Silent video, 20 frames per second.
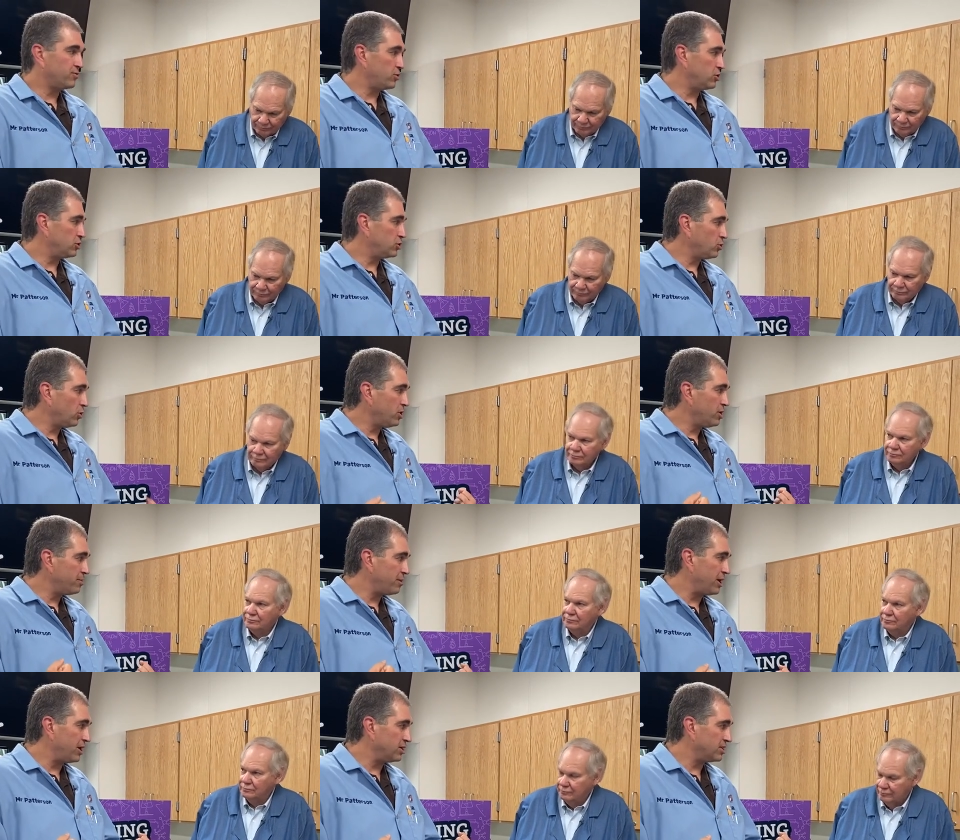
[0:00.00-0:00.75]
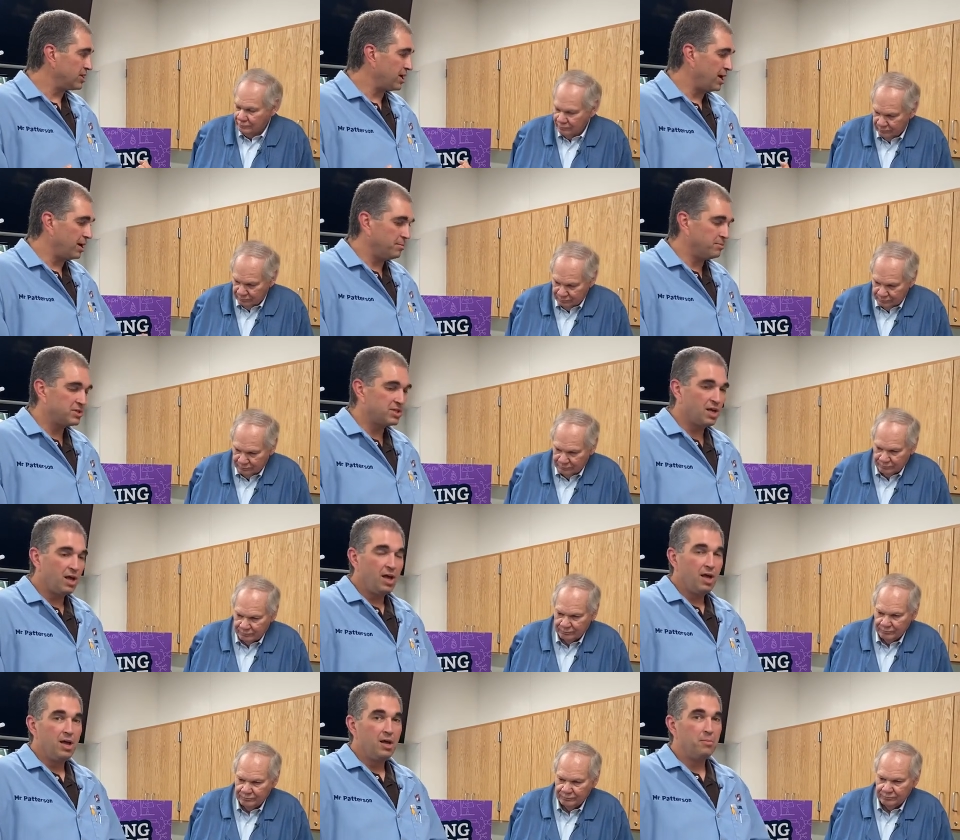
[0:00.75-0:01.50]
Speaker 1: for a short amount of times.
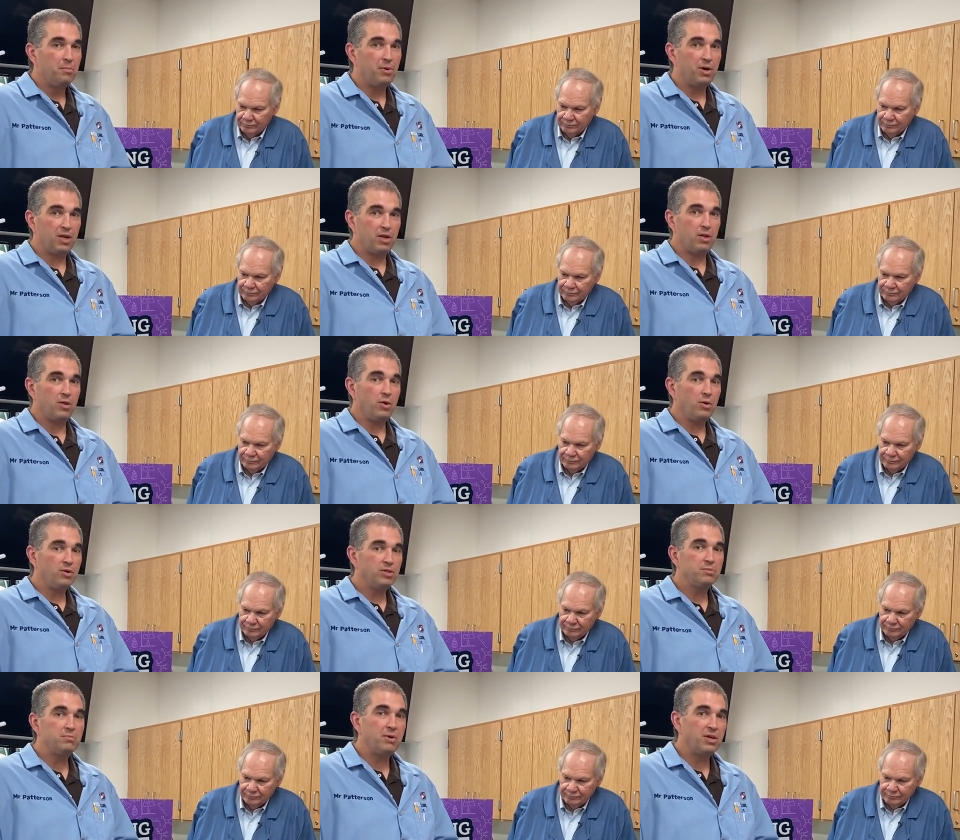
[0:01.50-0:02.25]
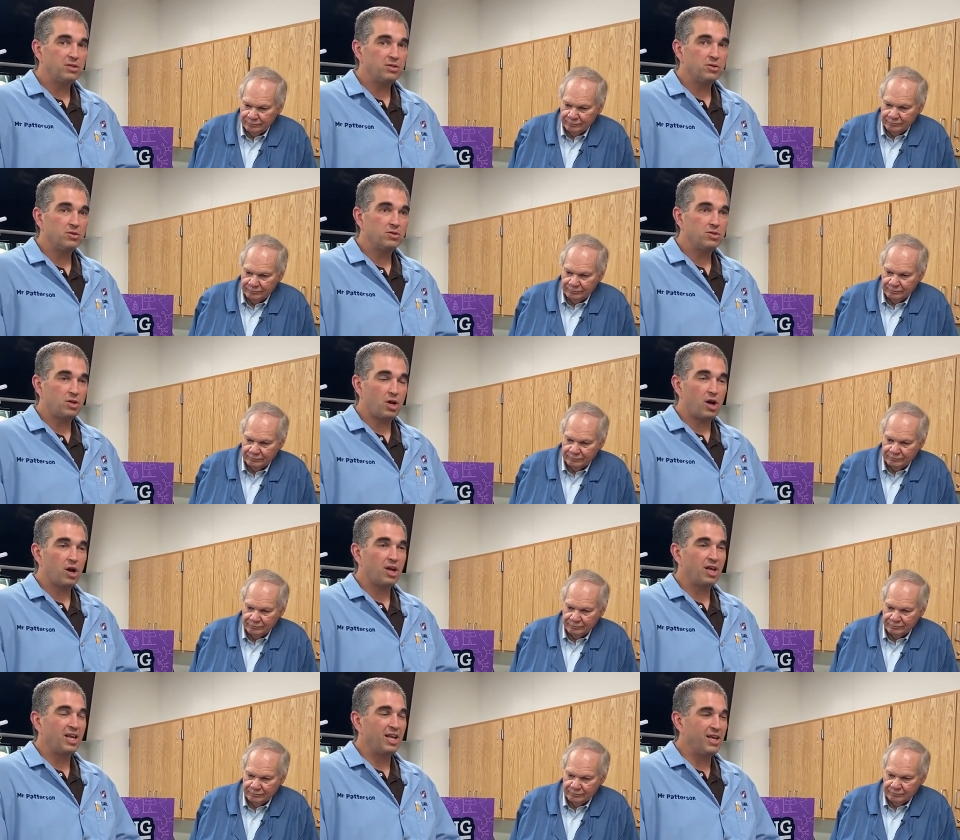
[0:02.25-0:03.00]
But those muscles
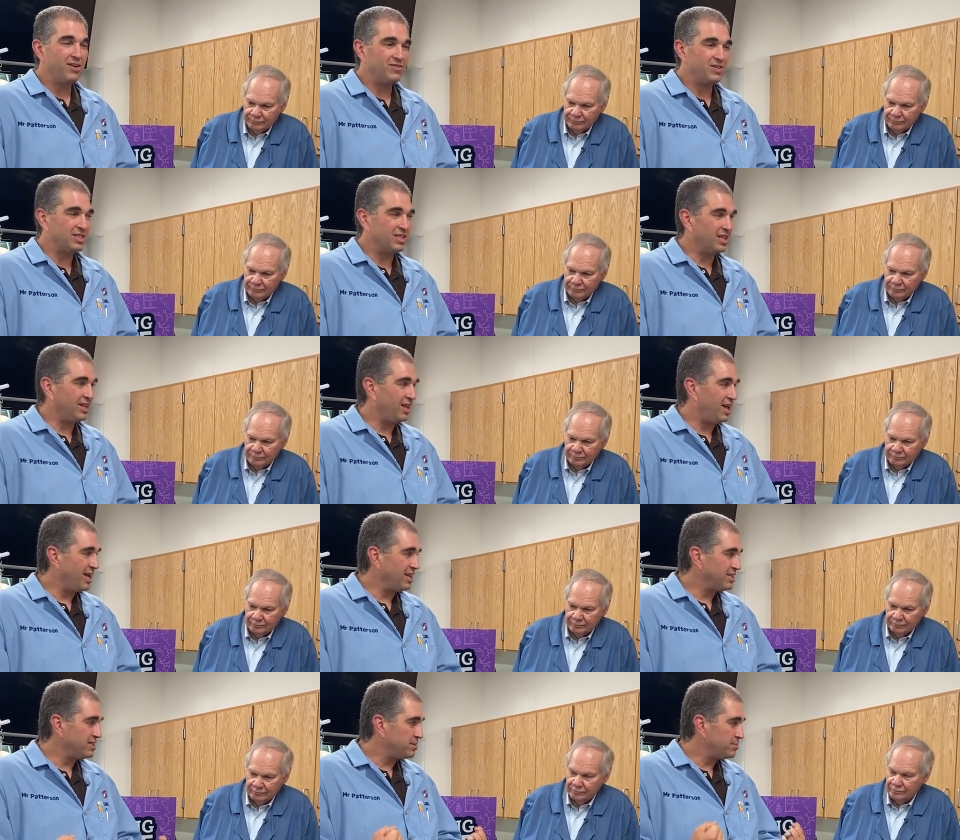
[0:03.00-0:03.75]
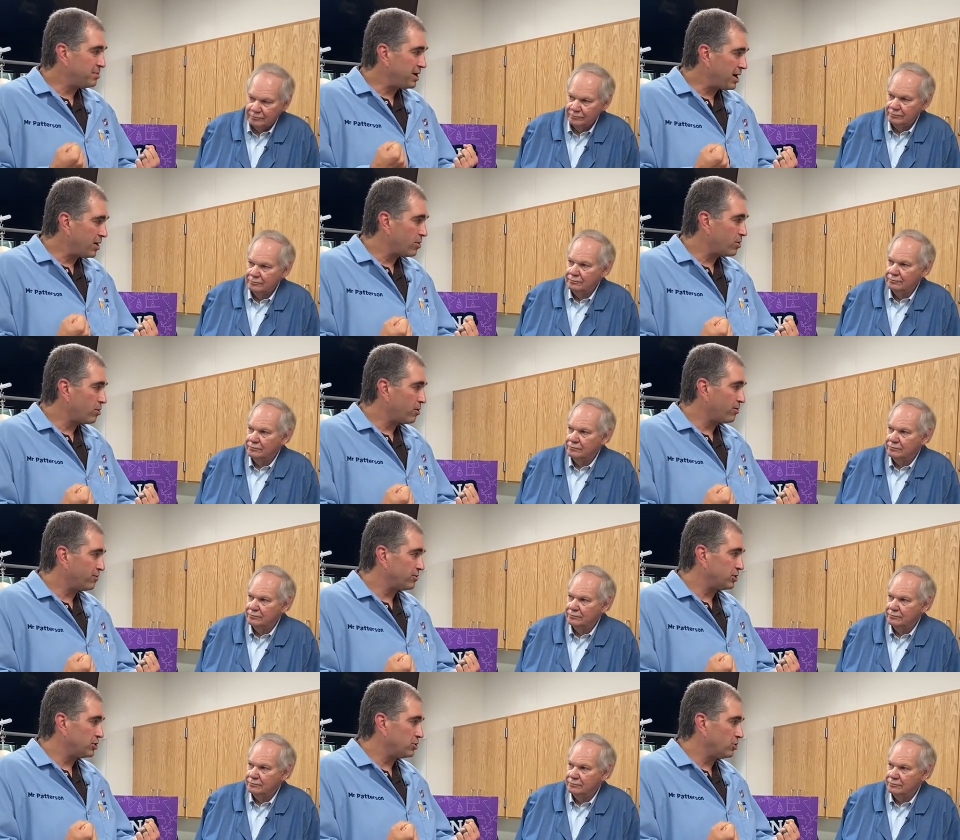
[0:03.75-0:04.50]
are going to give us lots of power
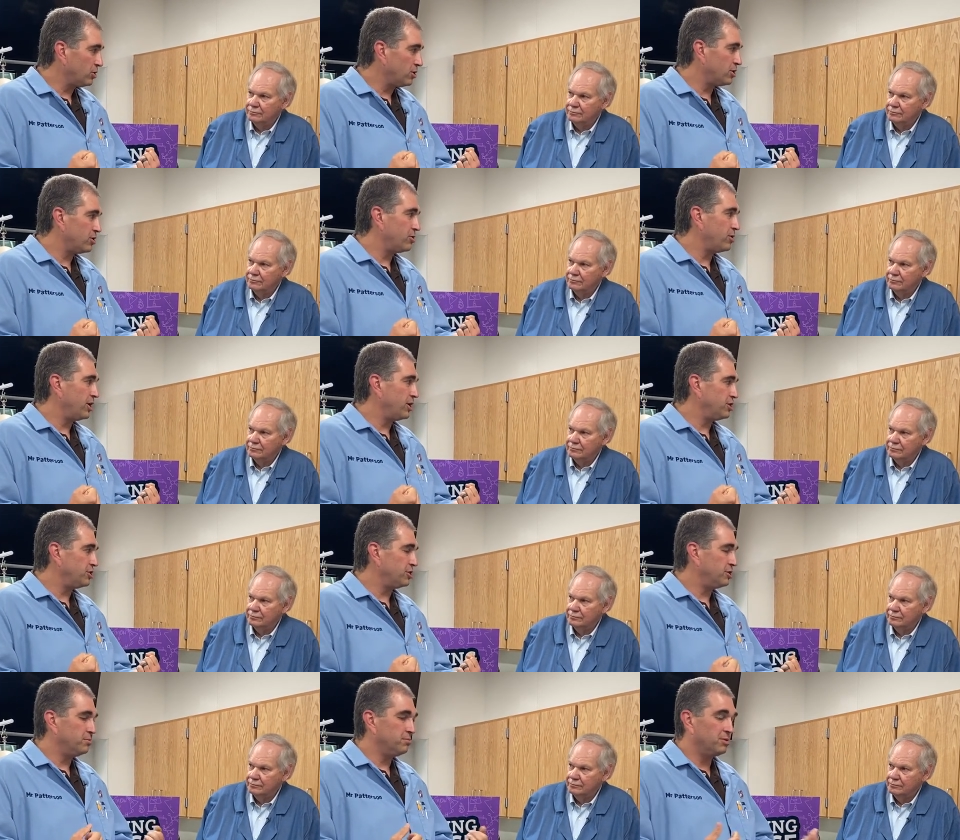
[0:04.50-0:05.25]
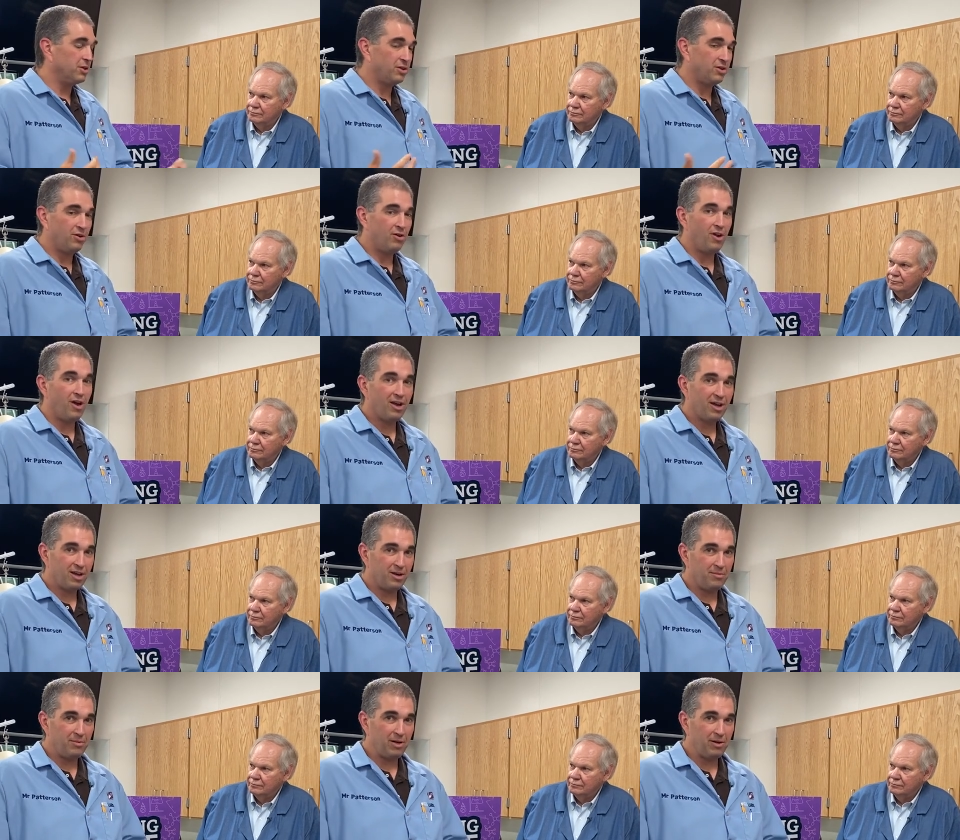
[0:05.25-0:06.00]
over short duration, but they're not
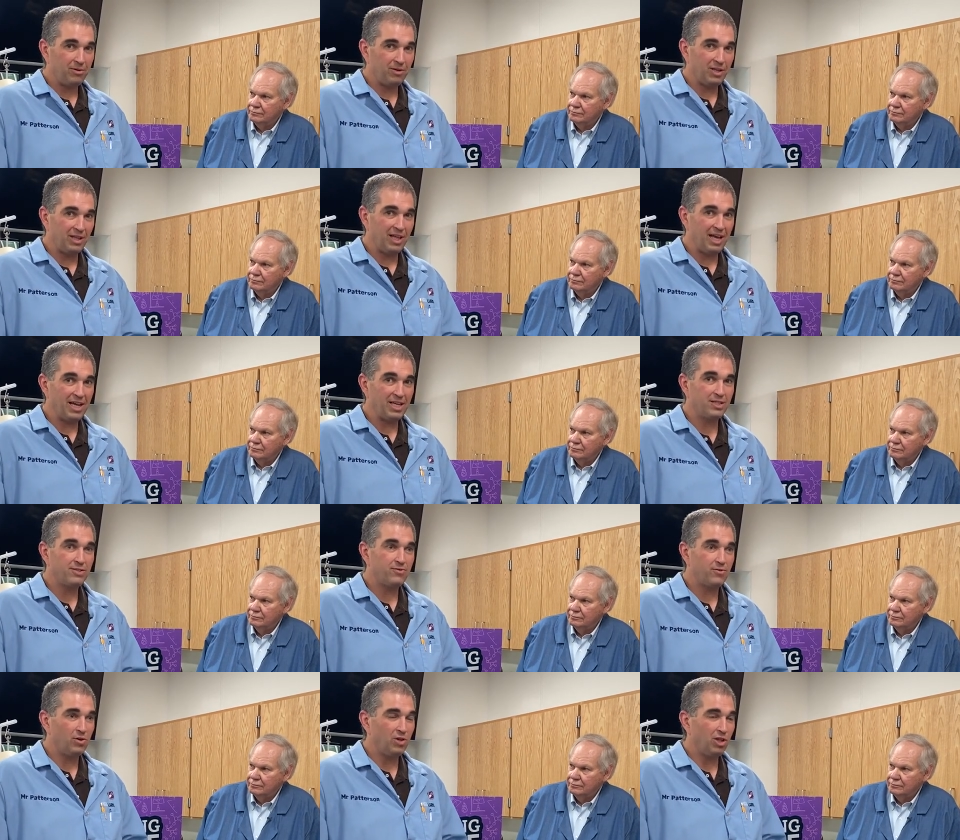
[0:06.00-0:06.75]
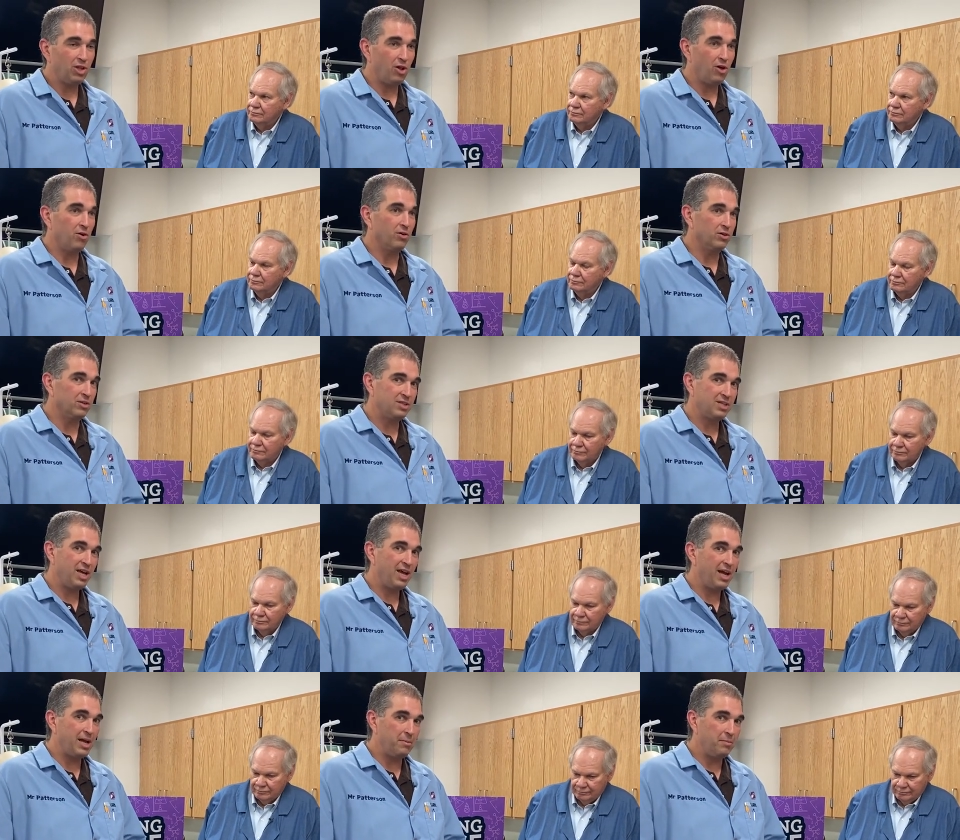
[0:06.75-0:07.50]
going to be able to last for a long
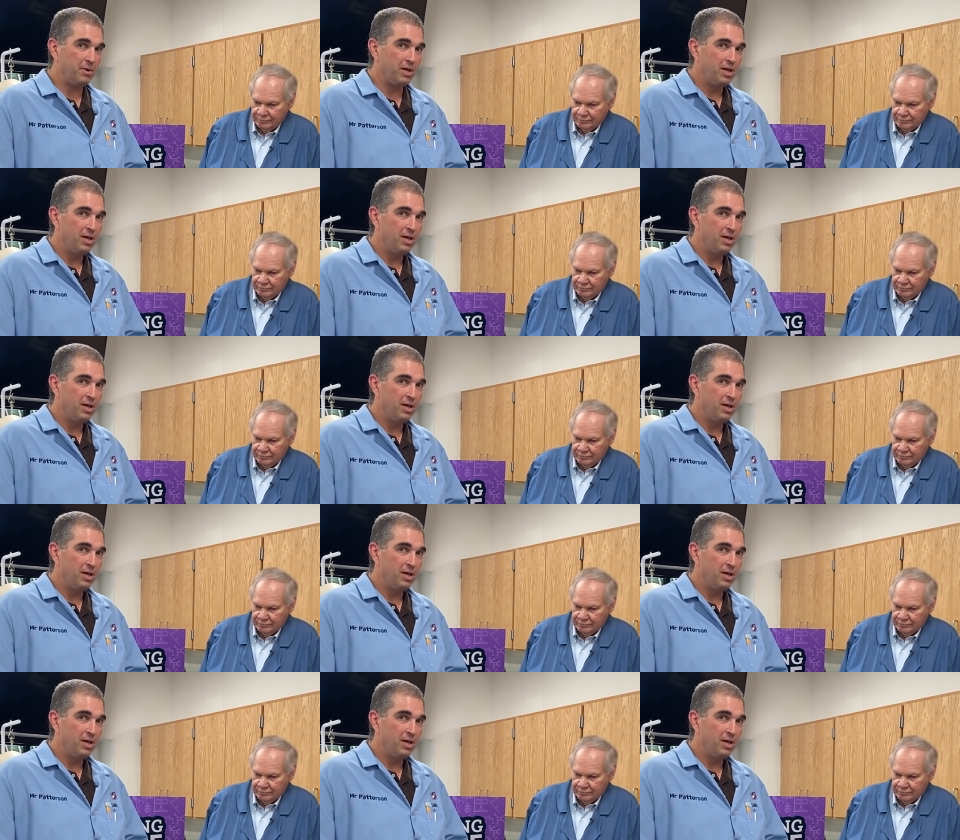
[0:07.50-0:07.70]
time.